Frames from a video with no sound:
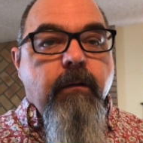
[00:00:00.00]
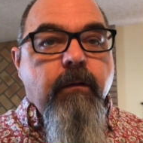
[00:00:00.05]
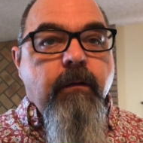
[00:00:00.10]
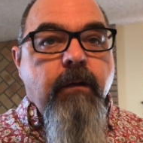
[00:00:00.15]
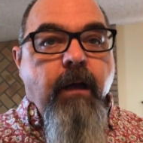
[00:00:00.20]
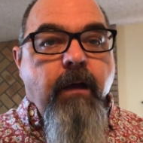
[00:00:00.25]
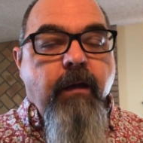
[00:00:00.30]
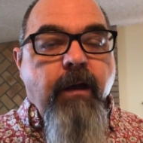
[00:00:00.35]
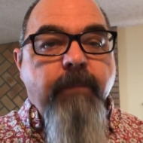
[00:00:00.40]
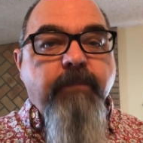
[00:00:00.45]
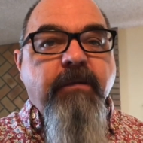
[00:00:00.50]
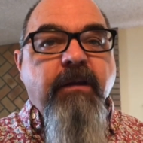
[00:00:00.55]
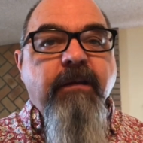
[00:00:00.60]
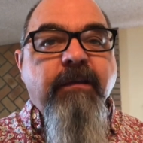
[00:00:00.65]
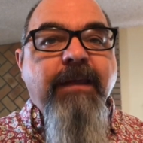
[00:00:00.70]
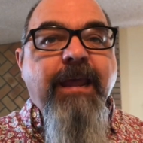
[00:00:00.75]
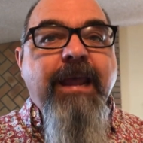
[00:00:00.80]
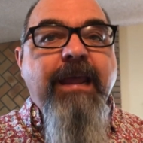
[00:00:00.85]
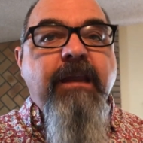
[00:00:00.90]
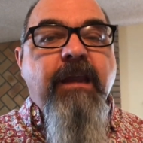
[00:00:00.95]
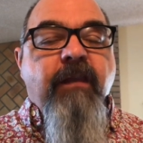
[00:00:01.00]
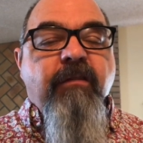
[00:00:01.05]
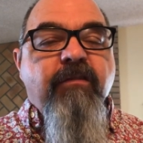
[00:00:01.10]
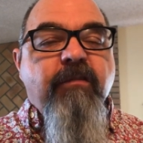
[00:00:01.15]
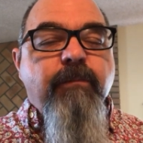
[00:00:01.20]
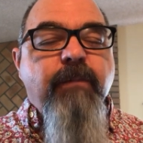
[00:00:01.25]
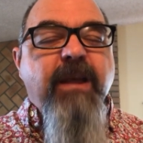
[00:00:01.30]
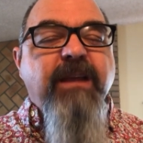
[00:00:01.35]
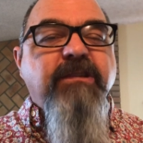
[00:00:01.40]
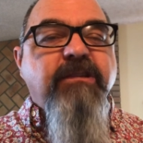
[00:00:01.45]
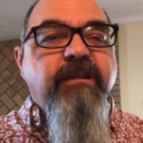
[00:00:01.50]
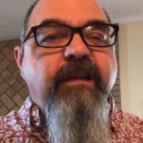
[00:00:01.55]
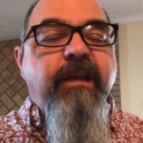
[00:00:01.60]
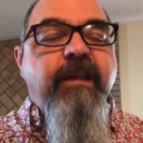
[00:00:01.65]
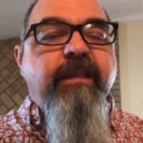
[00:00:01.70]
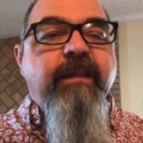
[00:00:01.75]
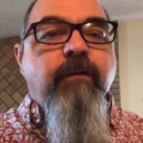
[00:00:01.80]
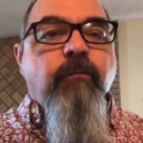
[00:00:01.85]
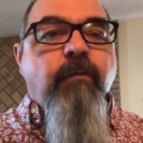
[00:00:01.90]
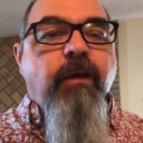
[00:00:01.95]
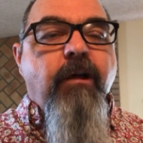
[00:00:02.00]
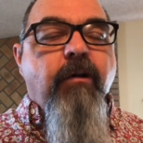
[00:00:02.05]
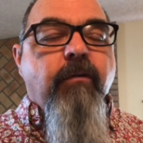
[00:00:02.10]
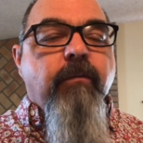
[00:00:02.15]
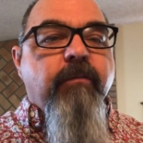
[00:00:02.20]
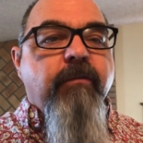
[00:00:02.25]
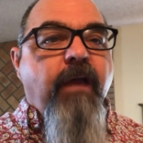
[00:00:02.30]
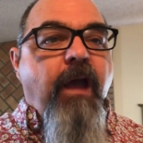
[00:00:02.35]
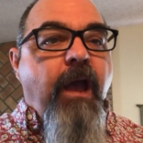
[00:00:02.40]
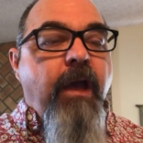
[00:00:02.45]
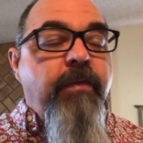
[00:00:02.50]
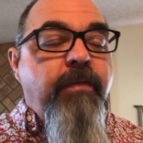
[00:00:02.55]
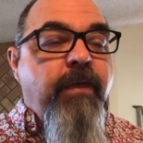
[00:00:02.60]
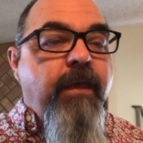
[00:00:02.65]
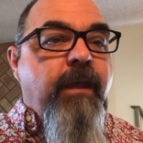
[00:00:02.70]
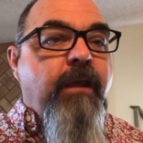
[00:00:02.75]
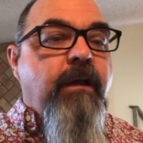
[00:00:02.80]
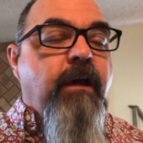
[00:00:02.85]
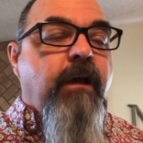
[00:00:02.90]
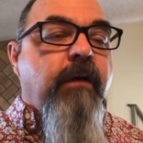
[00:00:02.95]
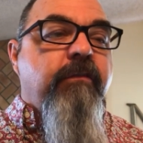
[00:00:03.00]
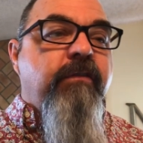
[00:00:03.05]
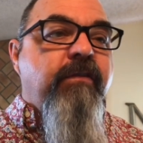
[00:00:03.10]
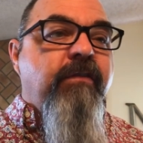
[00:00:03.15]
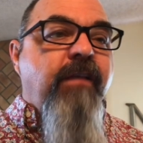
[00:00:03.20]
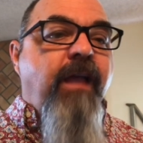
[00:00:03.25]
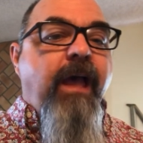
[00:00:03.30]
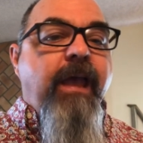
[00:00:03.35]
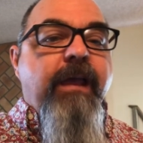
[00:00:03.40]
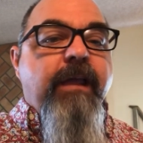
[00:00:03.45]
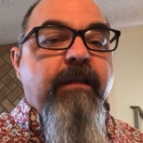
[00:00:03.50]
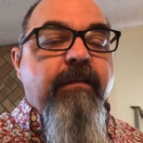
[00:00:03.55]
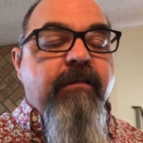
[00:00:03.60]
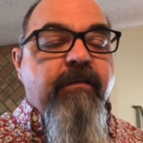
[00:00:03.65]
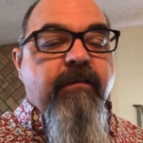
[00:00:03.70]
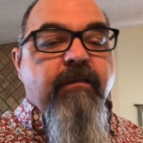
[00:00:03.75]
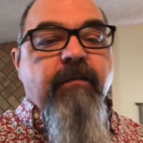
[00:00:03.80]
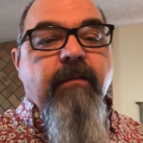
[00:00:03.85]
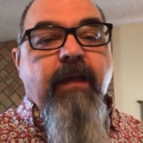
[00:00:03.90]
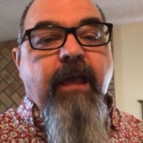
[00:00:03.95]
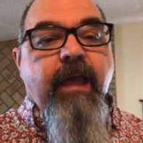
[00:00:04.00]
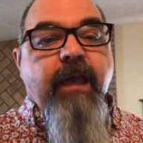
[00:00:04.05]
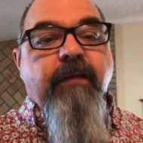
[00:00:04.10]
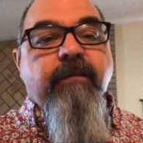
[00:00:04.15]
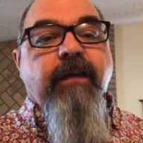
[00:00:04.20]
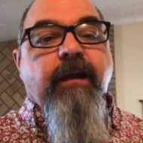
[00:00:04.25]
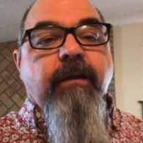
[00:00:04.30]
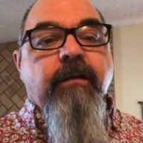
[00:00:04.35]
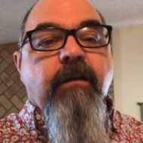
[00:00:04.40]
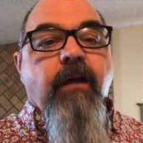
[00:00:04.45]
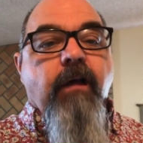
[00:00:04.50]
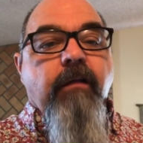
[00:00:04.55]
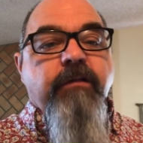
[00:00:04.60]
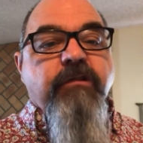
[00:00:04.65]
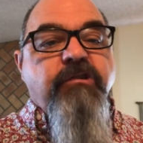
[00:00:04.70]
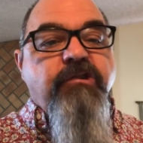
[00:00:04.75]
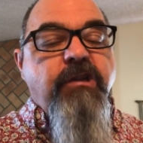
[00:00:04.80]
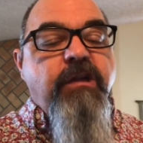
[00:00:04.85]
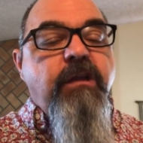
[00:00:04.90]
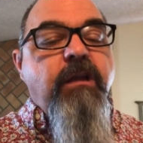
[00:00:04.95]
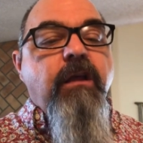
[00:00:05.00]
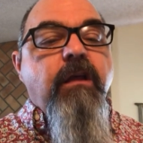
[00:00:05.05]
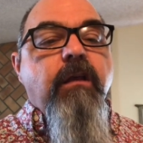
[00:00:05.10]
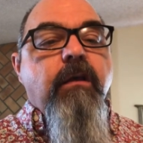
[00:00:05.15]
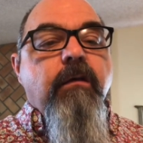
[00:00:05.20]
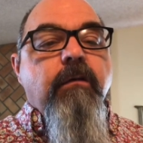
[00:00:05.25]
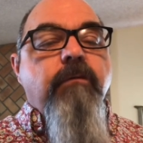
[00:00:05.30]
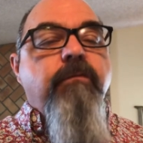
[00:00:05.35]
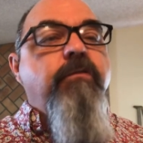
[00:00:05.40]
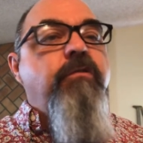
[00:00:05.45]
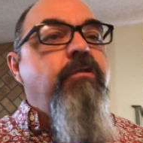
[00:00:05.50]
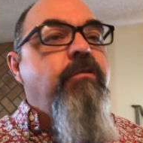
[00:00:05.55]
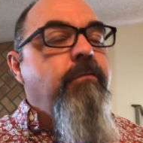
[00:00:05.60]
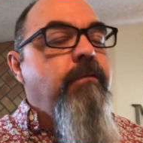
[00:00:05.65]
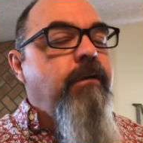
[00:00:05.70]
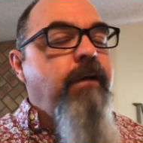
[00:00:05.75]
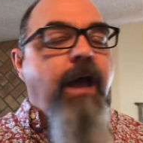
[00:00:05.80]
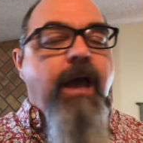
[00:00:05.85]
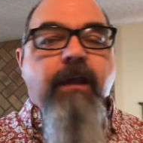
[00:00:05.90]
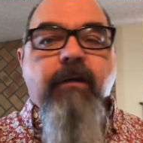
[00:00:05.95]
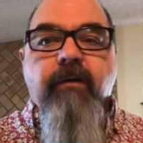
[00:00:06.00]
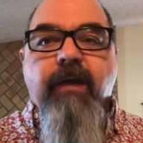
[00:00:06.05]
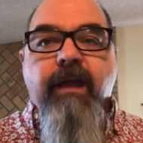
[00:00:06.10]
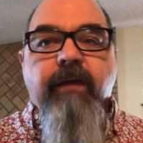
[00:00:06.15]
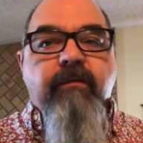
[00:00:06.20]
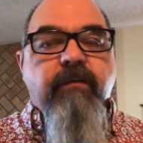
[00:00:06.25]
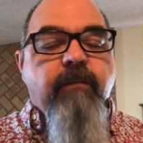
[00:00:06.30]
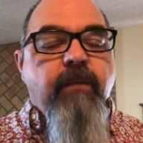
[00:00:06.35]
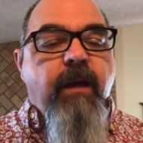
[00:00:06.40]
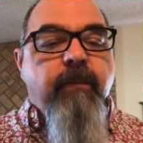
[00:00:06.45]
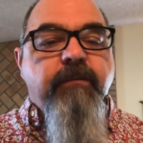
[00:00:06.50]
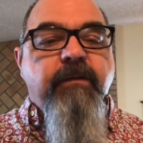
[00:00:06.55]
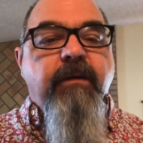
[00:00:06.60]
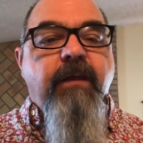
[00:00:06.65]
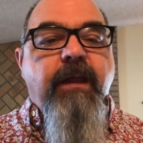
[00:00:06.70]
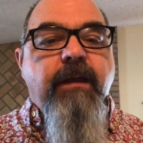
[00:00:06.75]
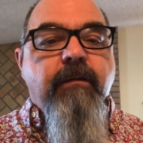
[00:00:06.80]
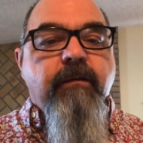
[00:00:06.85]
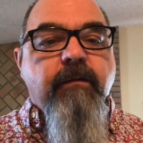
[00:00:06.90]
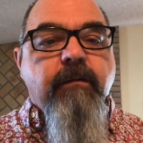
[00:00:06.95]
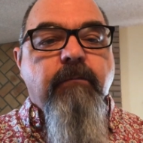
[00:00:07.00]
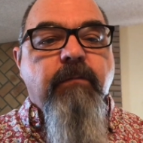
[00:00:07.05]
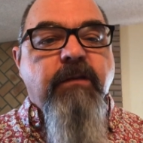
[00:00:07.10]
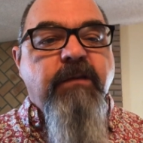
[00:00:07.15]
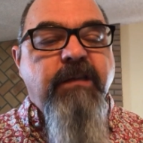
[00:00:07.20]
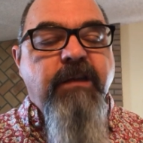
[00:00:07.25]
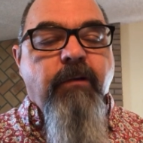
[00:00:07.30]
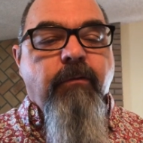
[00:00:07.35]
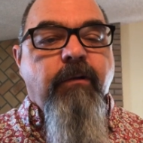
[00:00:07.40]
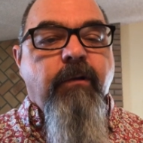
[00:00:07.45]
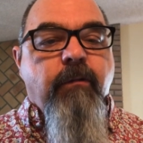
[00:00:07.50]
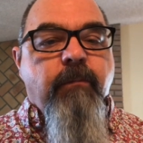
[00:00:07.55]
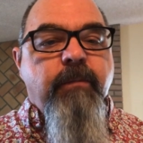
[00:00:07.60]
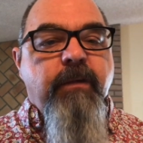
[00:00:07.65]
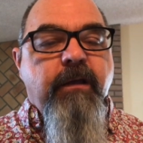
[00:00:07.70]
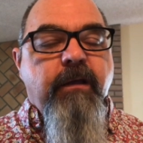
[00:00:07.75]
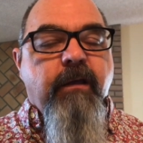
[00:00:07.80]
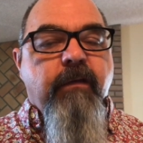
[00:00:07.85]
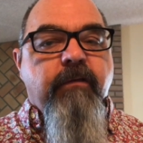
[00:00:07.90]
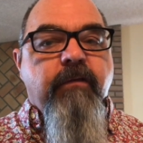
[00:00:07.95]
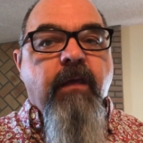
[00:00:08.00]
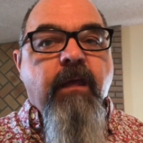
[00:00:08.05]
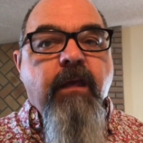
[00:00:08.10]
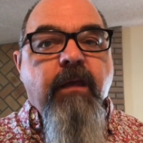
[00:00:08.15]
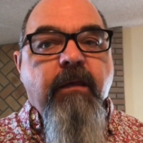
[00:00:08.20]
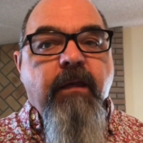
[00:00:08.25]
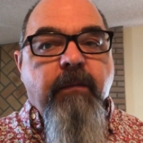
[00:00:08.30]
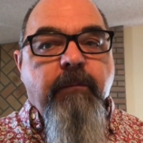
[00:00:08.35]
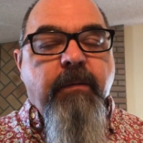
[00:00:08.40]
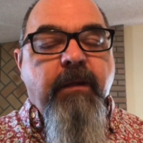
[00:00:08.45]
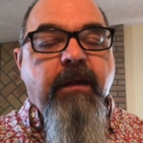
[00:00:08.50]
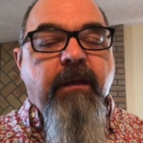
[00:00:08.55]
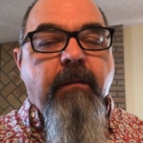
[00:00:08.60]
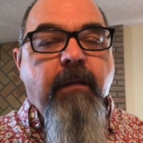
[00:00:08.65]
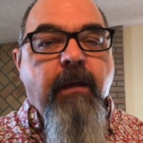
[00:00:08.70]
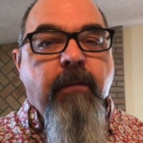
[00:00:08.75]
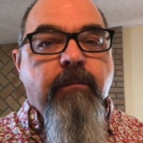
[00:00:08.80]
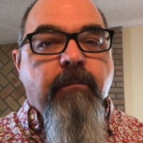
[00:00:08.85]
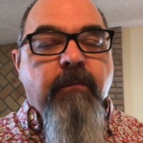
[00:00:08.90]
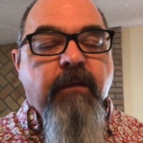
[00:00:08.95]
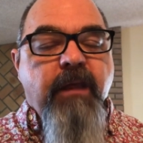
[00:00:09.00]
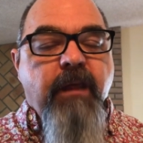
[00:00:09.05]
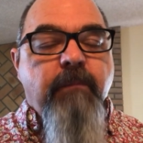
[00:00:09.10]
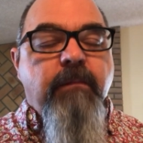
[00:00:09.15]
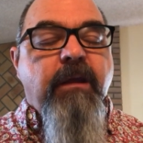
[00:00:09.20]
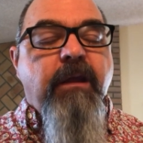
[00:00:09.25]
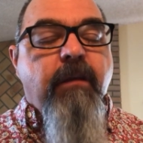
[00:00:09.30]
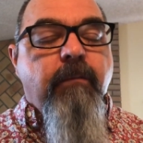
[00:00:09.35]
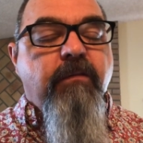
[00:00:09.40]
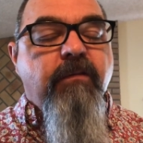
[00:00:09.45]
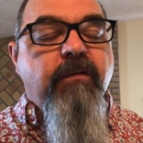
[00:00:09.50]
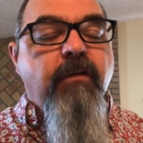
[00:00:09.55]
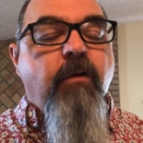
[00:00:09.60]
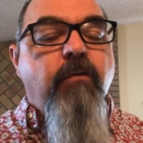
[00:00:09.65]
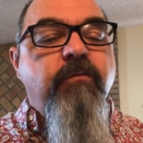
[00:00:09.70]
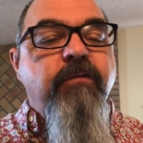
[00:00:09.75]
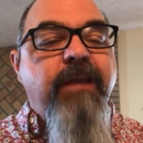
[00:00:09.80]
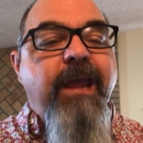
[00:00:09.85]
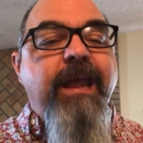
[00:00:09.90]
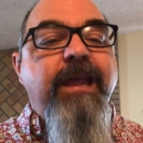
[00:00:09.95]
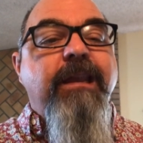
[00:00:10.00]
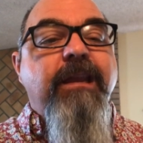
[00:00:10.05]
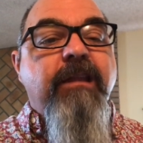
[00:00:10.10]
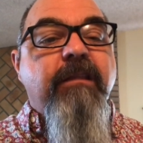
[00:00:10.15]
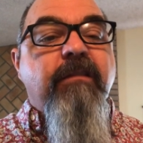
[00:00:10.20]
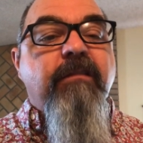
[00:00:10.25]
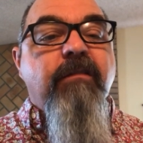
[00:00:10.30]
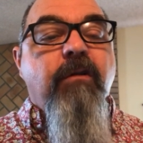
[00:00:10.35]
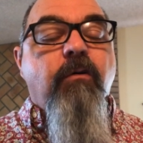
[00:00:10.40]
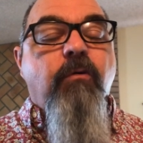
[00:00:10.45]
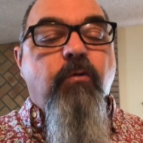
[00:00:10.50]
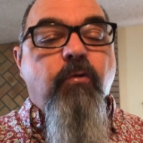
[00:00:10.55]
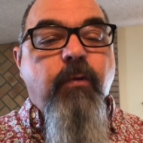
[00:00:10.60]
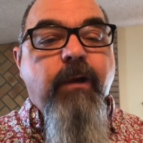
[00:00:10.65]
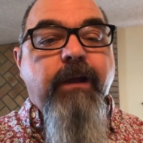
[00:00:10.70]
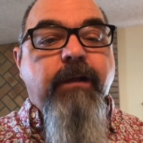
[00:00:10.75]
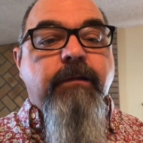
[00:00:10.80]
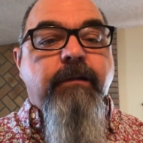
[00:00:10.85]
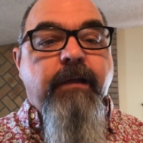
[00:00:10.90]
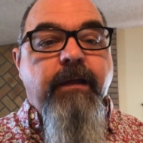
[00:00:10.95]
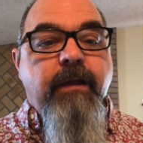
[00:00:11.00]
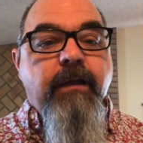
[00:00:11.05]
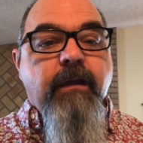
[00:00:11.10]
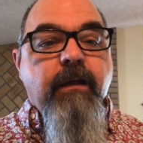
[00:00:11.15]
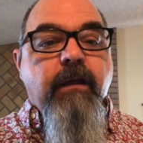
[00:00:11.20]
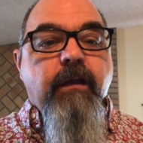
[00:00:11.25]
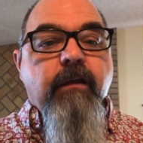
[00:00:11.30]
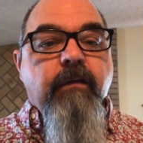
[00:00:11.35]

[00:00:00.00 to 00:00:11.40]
Now, up to date, especially in the realms, I think, of science and technology, you got to have some up-to-date material because it became, can become so dated so quickly.